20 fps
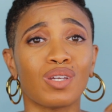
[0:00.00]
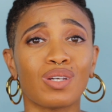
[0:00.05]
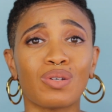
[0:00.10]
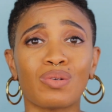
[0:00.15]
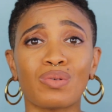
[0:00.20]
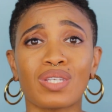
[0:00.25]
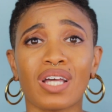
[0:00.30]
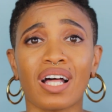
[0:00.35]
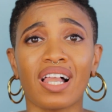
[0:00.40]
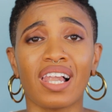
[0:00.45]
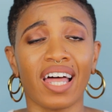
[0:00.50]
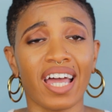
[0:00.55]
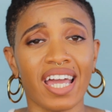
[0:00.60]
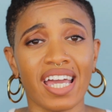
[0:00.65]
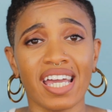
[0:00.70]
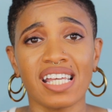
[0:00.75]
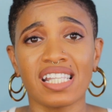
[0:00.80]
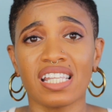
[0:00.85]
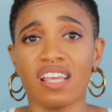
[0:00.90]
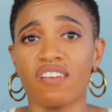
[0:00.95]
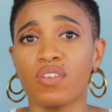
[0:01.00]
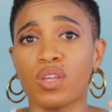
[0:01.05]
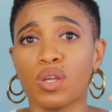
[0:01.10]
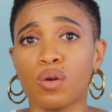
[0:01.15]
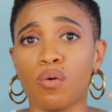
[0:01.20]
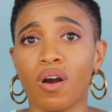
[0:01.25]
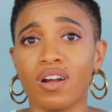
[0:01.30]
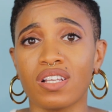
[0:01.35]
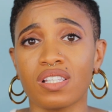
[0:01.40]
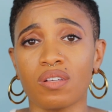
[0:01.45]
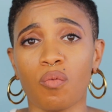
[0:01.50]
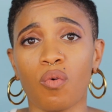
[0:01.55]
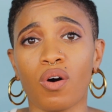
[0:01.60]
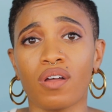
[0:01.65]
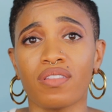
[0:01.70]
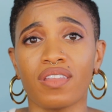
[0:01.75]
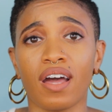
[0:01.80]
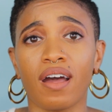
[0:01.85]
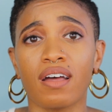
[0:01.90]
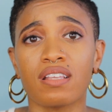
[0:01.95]
use clays. If you are
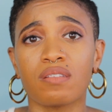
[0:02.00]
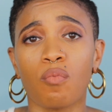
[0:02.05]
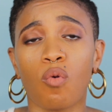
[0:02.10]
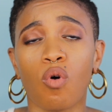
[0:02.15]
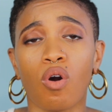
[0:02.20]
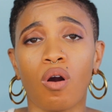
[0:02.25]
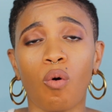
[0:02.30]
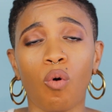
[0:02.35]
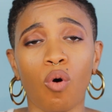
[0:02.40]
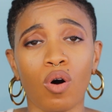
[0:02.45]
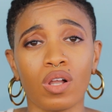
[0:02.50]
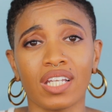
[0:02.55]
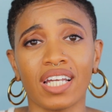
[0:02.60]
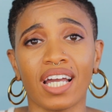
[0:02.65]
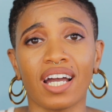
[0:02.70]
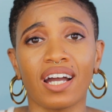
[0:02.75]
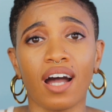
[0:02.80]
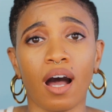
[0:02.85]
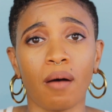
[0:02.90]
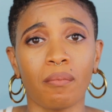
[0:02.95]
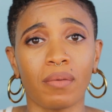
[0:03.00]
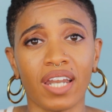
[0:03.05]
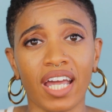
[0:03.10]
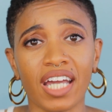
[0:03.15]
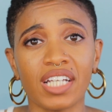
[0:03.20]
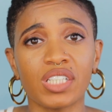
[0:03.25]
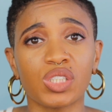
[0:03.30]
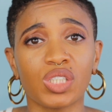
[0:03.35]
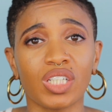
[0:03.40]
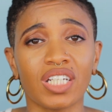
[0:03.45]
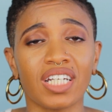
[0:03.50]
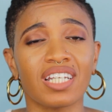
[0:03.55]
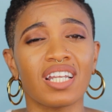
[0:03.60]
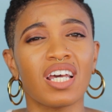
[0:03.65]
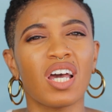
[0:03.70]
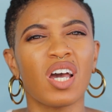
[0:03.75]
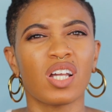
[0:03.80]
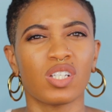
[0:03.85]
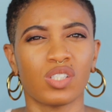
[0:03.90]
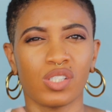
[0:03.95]
someone that is more oily in combination,
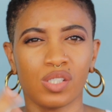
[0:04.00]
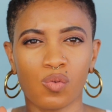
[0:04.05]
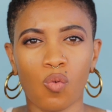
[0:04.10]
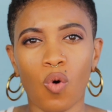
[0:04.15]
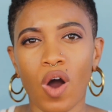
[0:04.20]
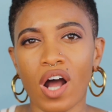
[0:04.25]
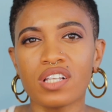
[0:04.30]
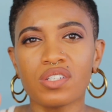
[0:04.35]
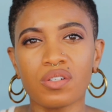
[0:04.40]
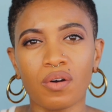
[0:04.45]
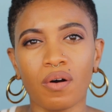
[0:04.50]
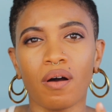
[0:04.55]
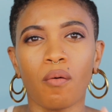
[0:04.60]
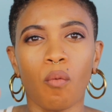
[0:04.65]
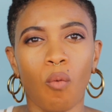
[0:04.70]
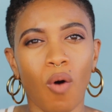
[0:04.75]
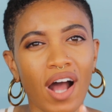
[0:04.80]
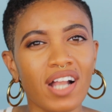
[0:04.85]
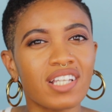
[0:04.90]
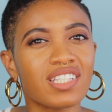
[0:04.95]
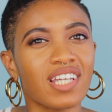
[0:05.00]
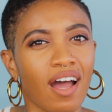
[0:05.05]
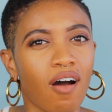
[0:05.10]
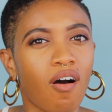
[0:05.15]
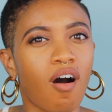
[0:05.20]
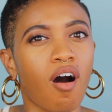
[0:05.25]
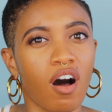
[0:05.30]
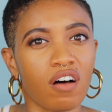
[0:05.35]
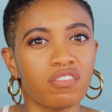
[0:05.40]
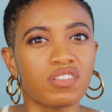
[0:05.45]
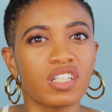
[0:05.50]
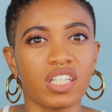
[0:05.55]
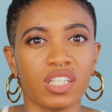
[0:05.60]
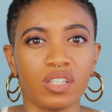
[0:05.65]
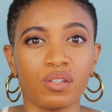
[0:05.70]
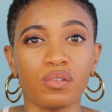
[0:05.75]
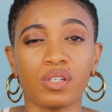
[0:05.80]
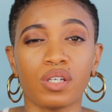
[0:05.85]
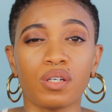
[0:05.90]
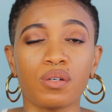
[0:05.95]
just watch how often
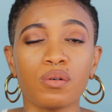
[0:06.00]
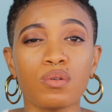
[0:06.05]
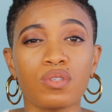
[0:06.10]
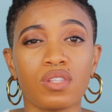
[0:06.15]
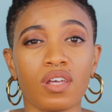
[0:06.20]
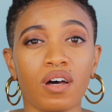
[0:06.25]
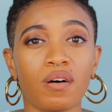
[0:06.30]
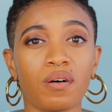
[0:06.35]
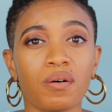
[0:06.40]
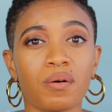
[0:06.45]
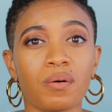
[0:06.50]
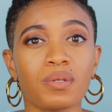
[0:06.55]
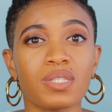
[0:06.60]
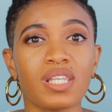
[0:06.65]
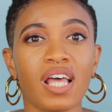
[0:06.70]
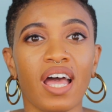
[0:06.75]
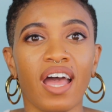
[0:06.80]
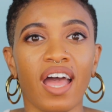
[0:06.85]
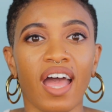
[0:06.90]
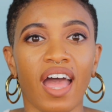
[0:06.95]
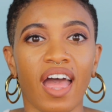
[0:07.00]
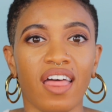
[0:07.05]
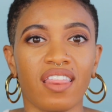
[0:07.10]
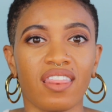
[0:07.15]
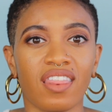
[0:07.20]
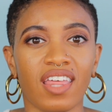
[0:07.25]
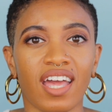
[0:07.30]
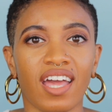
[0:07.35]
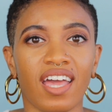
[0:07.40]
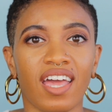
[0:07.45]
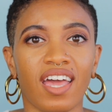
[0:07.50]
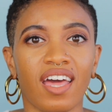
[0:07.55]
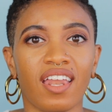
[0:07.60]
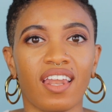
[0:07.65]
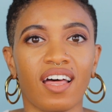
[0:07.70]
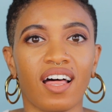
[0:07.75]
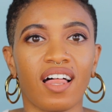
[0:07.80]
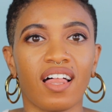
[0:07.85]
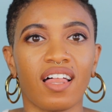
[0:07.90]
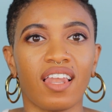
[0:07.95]
you use those. And
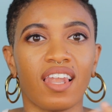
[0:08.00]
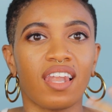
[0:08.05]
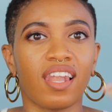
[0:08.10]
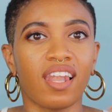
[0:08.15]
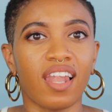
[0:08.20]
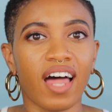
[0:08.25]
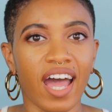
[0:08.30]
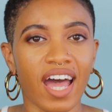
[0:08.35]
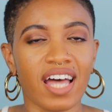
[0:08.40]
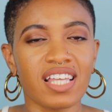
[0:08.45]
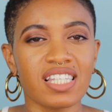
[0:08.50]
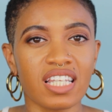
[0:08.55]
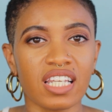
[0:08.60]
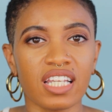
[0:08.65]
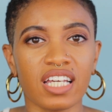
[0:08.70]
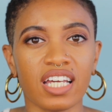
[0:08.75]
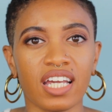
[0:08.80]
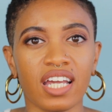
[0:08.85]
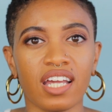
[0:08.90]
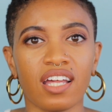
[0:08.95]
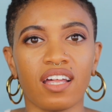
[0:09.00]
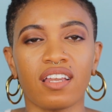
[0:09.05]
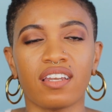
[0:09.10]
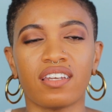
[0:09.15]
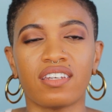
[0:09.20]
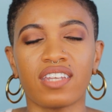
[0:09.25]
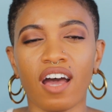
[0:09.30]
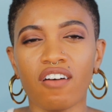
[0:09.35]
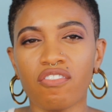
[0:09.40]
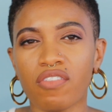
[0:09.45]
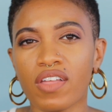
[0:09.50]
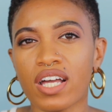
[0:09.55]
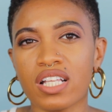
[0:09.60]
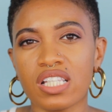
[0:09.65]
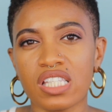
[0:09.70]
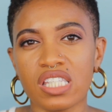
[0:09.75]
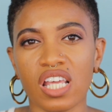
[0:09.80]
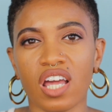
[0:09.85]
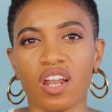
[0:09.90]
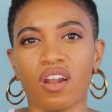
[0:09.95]
then lastly, definitely
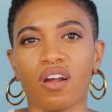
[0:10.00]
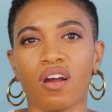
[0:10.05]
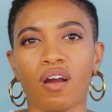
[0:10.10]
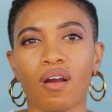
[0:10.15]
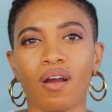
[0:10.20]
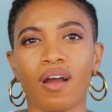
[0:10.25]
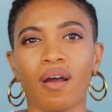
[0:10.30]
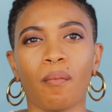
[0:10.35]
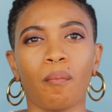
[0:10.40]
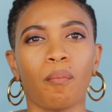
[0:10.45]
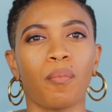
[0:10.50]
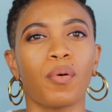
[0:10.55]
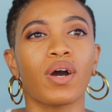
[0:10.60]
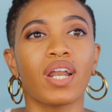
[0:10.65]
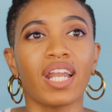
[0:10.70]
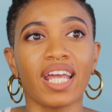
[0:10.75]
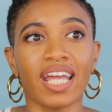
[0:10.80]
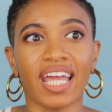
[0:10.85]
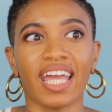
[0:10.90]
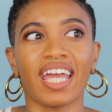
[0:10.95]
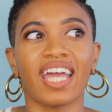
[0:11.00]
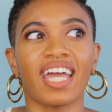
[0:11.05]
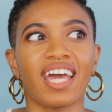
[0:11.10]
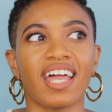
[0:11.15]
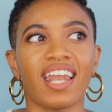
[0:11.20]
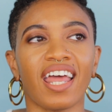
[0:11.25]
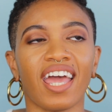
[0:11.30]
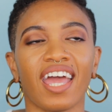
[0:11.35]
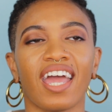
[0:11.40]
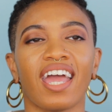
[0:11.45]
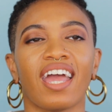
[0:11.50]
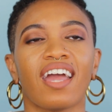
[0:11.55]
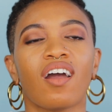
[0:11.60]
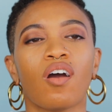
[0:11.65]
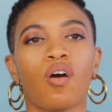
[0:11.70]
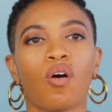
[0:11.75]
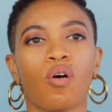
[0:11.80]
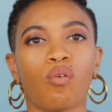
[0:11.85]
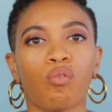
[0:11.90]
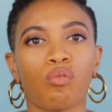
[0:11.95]
consider putting in a
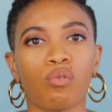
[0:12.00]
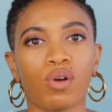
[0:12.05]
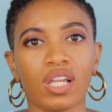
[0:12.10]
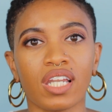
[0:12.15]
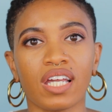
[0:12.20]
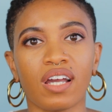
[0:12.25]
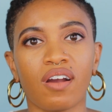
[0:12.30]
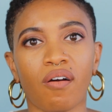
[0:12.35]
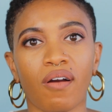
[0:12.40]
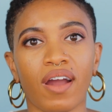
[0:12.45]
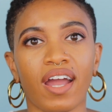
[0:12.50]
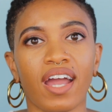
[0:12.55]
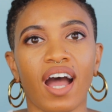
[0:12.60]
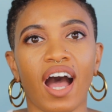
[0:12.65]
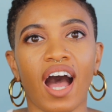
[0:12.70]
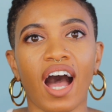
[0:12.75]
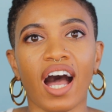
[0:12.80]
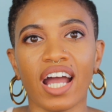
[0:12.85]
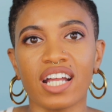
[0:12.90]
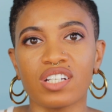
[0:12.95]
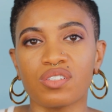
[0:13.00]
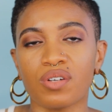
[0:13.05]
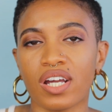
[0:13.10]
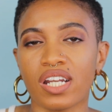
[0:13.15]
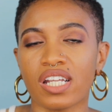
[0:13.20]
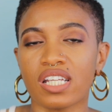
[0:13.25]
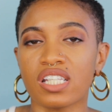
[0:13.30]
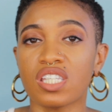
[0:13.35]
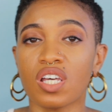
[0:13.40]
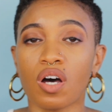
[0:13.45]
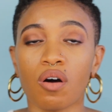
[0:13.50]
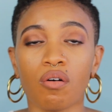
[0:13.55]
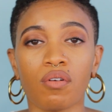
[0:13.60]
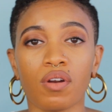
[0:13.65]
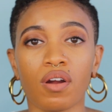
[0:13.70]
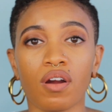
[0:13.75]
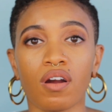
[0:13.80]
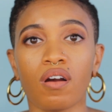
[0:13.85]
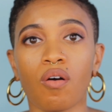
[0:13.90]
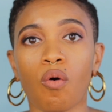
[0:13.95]
really great hydrating
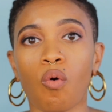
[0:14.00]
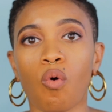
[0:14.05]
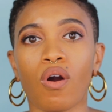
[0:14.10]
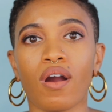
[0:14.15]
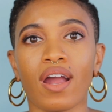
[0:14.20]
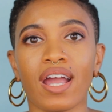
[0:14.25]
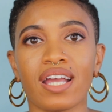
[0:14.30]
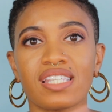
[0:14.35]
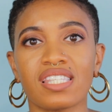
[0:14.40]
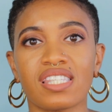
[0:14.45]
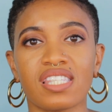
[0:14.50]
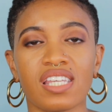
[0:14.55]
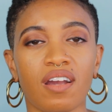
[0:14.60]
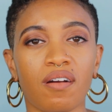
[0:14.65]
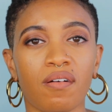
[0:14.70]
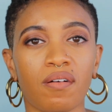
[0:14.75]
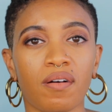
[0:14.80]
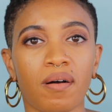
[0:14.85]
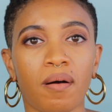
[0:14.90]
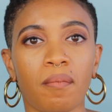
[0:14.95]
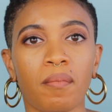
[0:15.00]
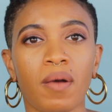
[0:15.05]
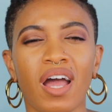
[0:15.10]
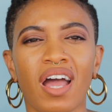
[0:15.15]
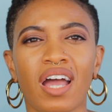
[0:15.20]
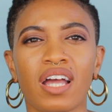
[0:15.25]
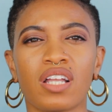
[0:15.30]
toner or a serum.